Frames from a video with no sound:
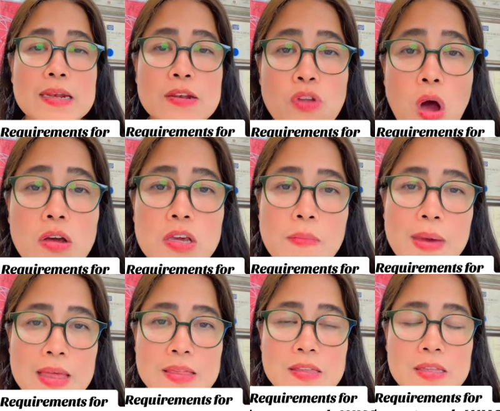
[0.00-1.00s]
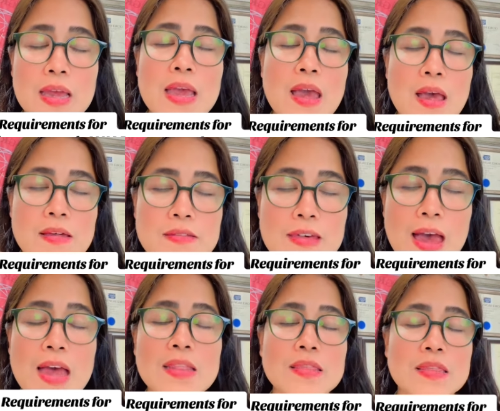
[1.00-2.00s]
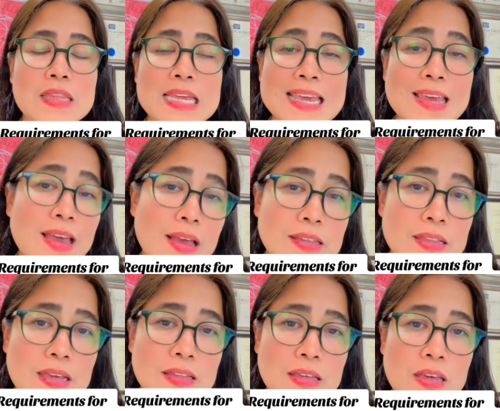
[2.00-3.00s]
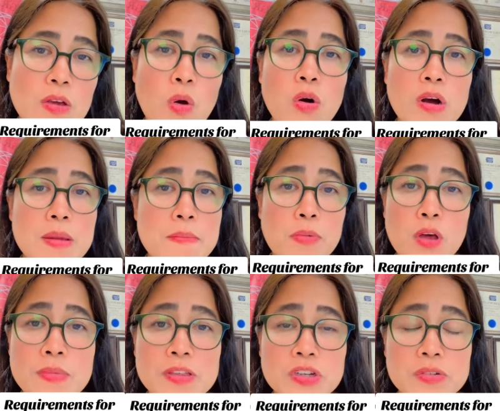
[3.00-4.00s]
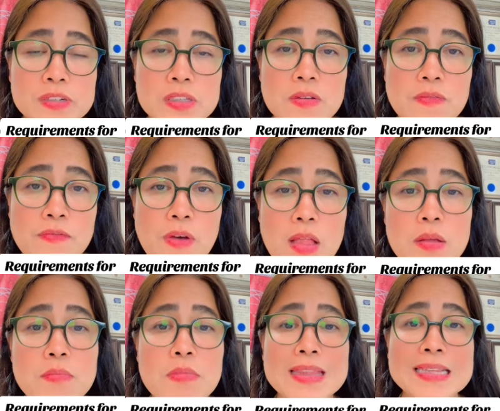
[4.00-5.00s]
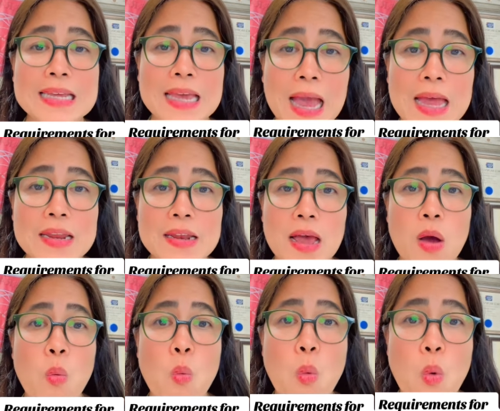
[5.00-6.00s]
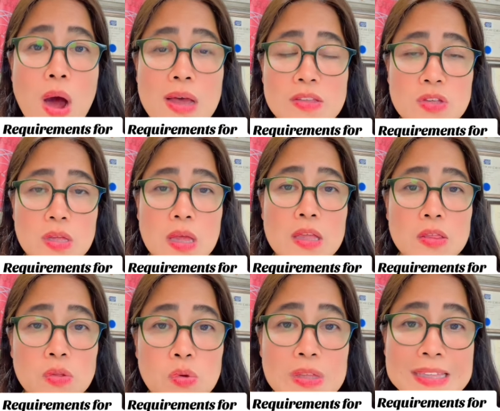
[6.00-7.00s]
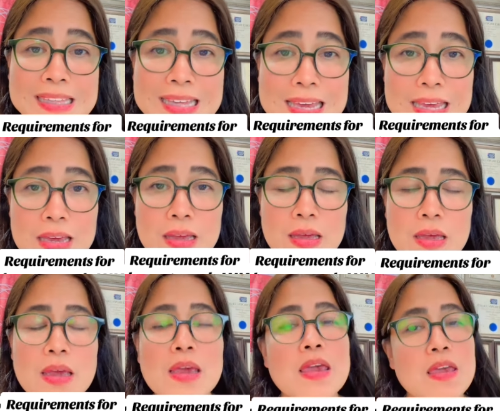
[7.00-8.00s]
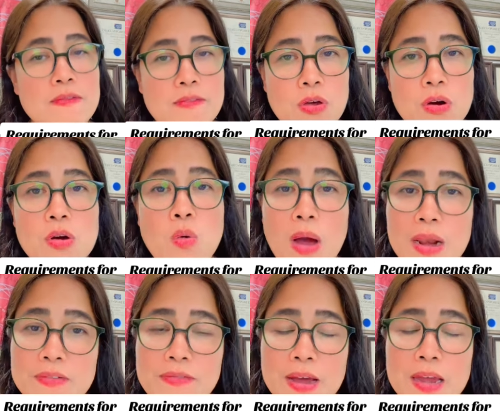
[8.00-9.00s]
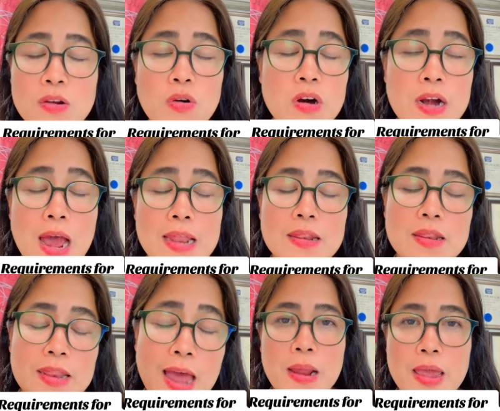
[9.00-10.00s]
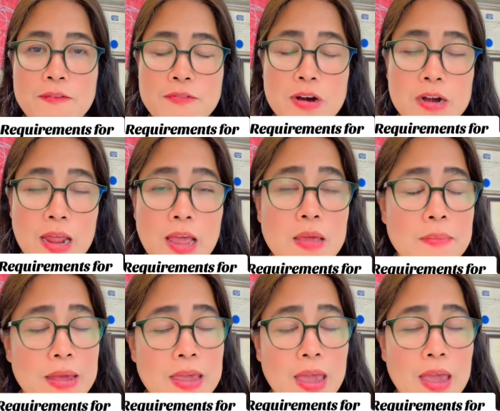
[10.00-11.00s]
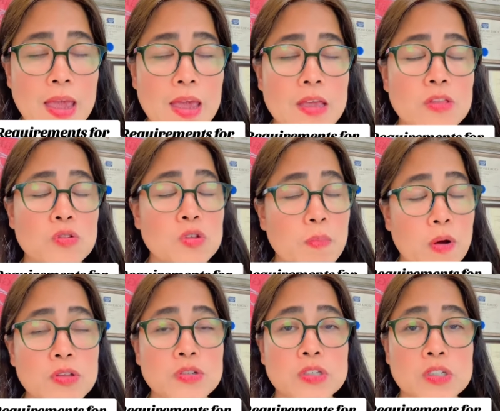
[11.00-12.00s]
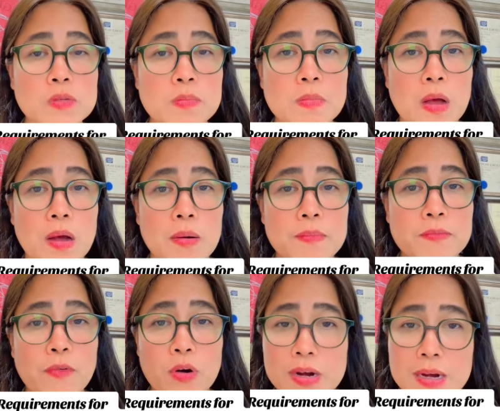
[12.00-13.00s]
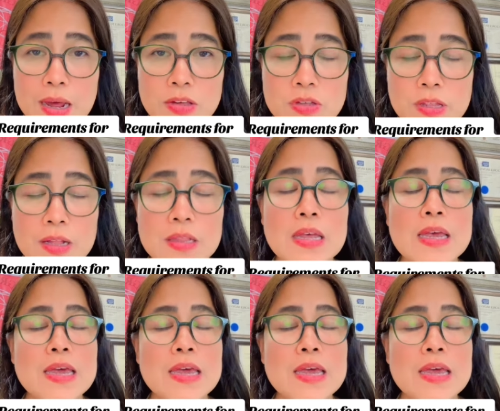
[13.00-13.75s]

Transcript: documents that the ESDC or Employment Service Development Canada wants to see if you're qualified or not. Now, applying for an LMIA to sponsor a foreign national,